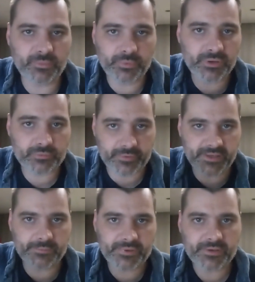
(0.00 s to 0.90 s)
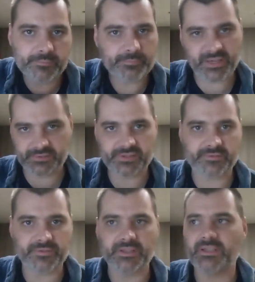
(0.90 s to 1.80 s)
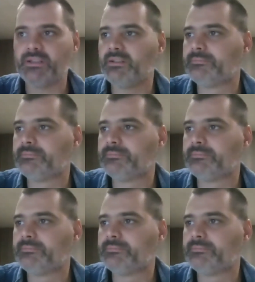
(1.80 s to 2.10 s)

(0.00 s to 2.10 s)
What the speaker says: will reap bountifully.